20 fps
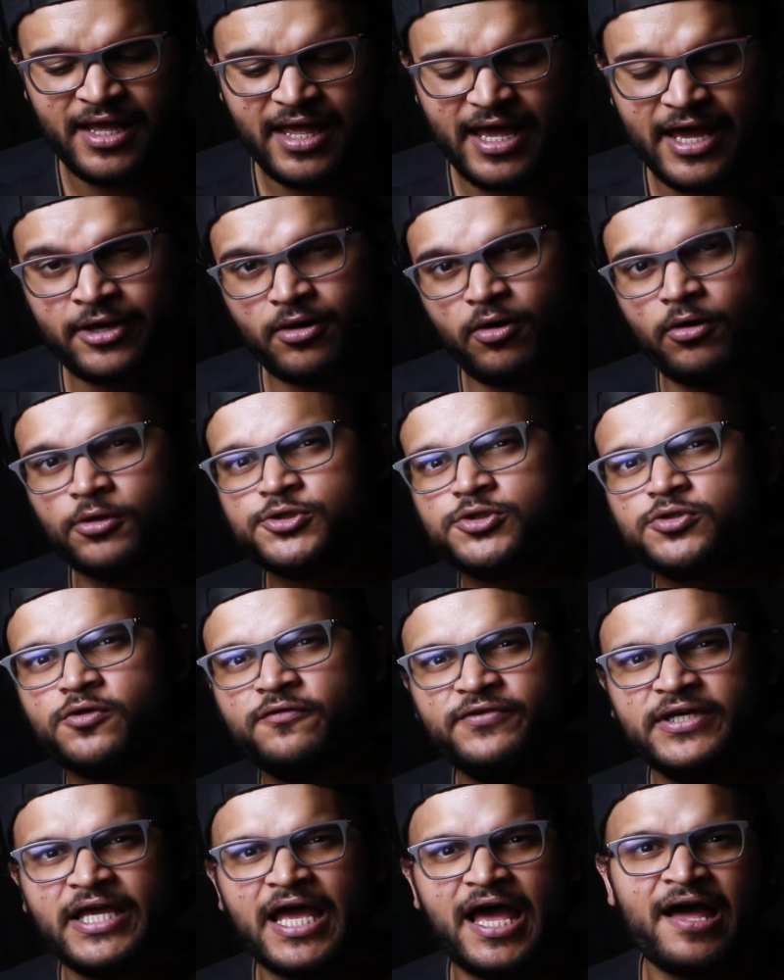and also
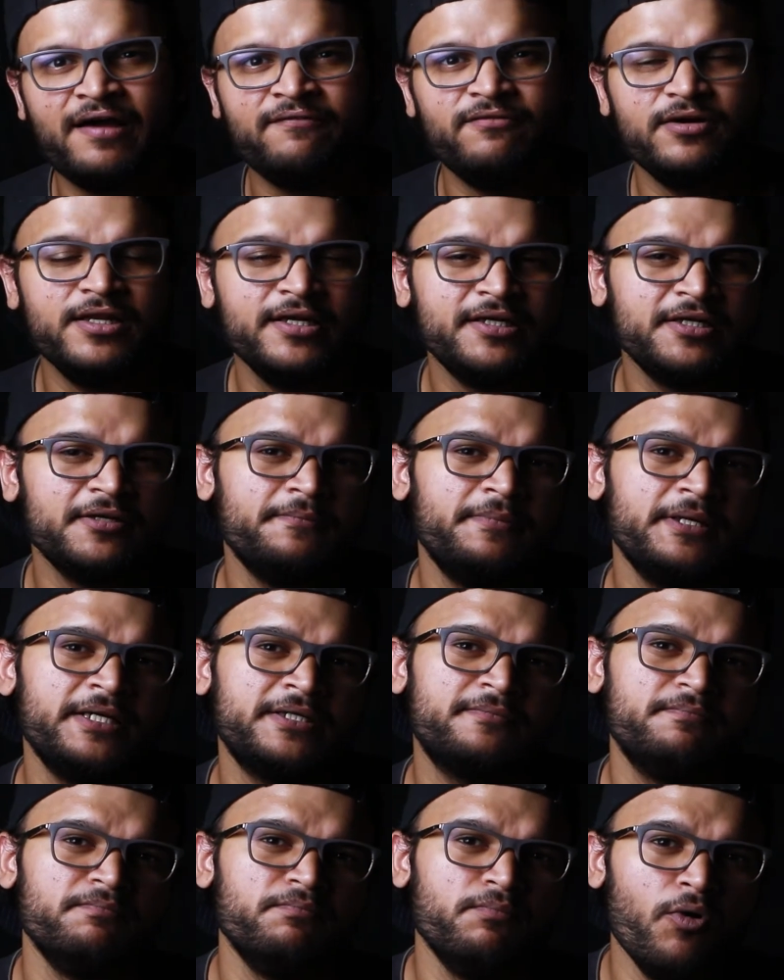we have a little
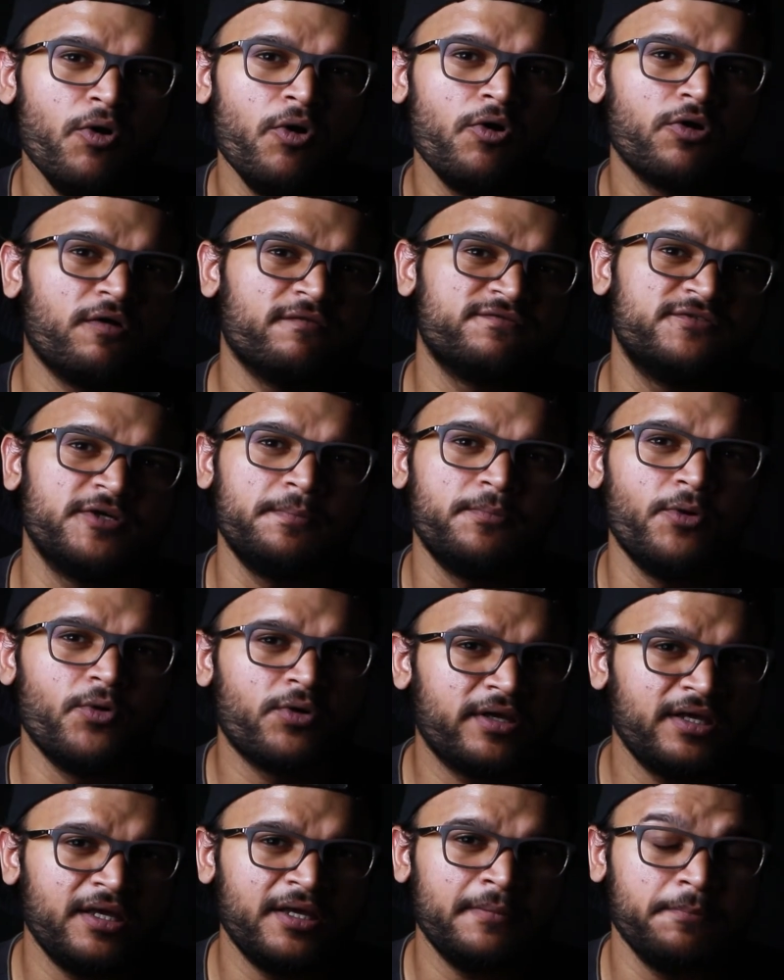bit more of the
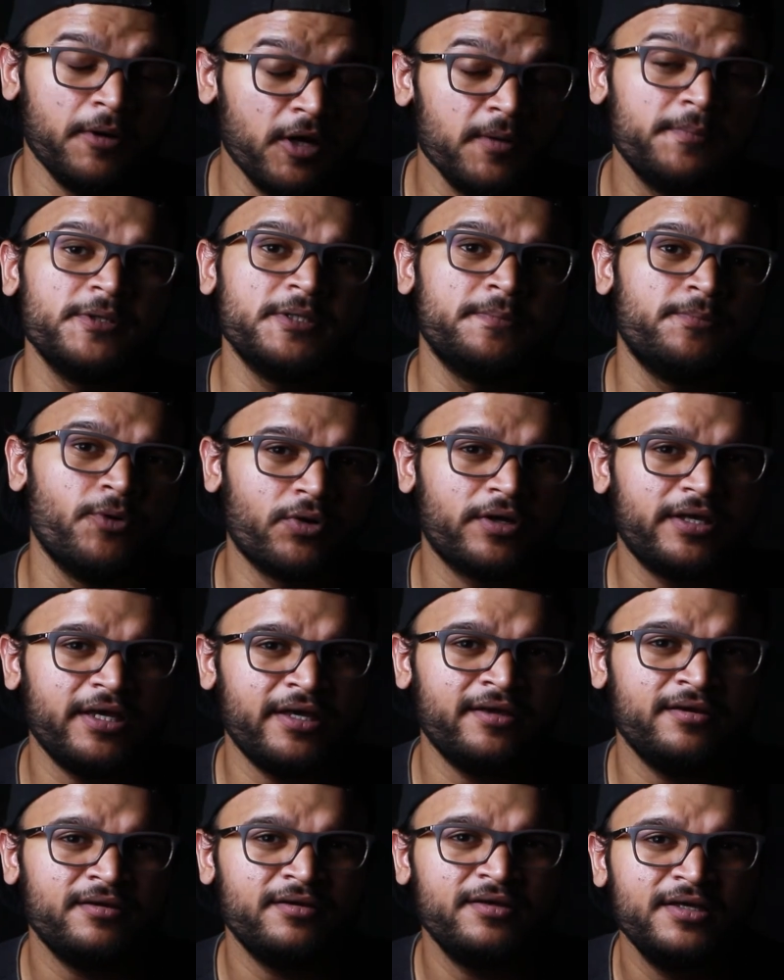bokeh, purple
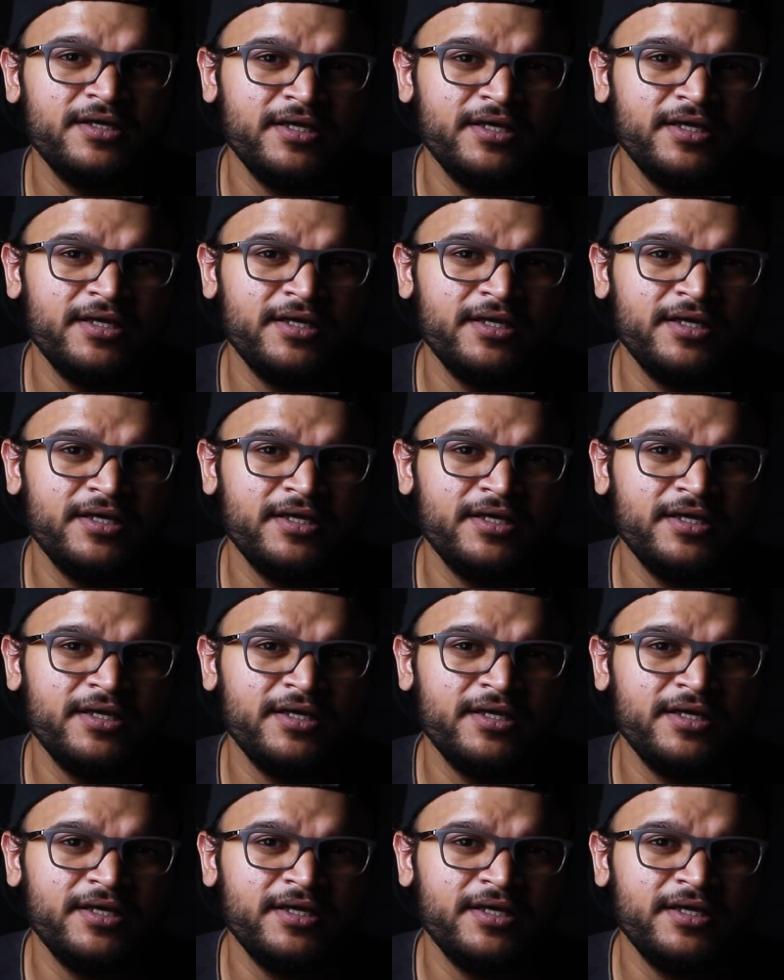bokeh